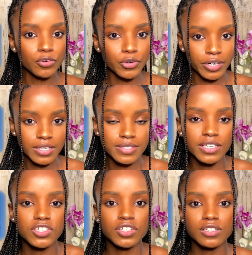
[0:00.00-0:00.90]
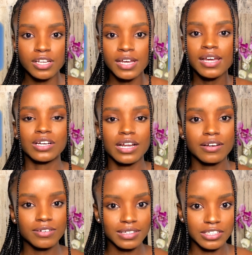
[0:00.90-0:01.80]
Organization, and it
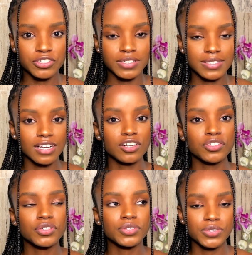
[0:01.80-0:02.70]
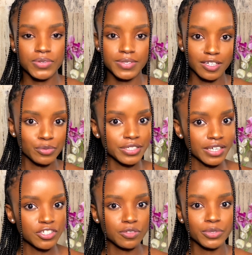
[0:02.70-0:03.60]
will literally tell you use sun
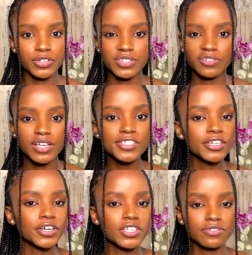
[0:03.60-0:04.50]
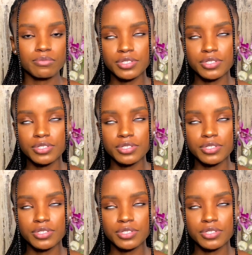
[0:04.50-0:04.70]
protection, because the rating goes from